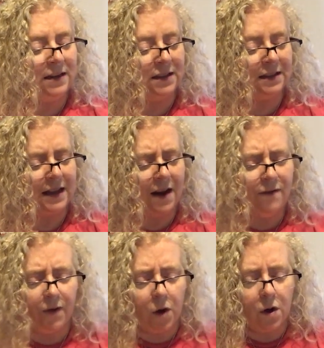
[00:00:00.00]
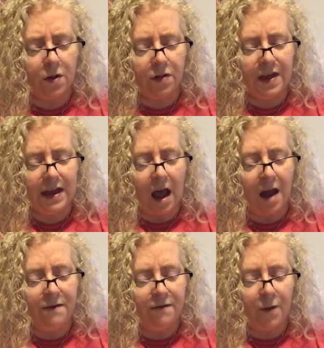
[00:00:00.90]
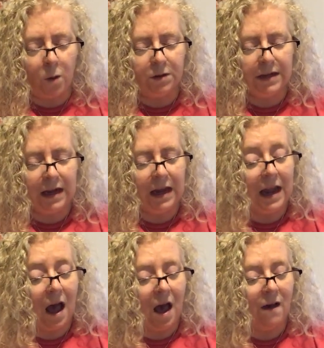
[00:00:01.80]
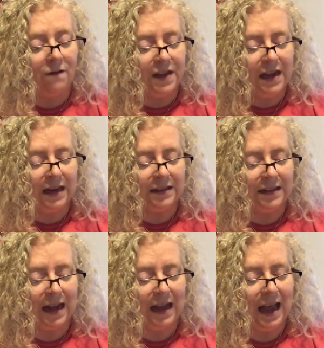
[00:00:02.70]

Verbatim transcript: as they decipher the unfolding